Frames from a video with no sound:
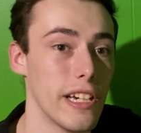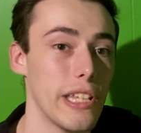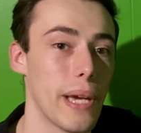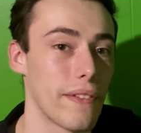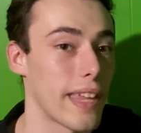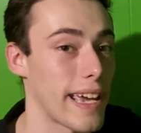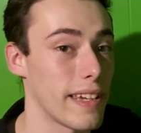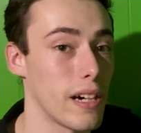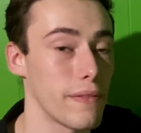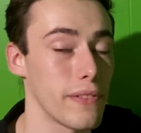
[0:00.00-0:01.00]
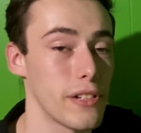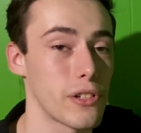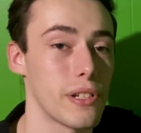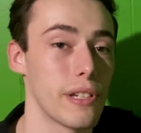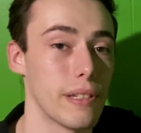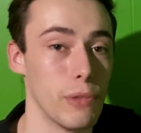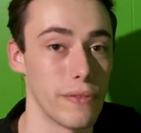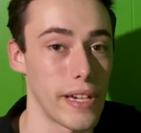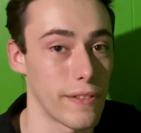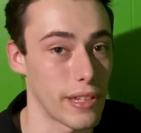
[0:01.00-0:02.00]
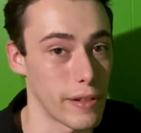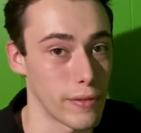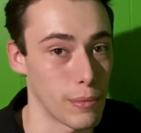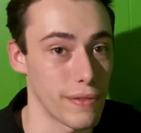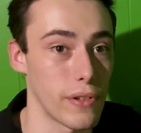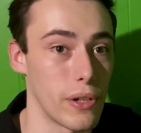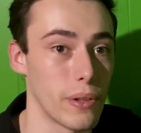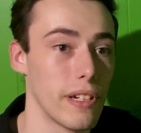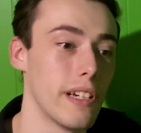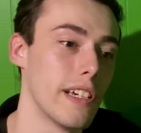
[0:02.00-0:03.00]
You have the handoff feature. You can move everything from your phone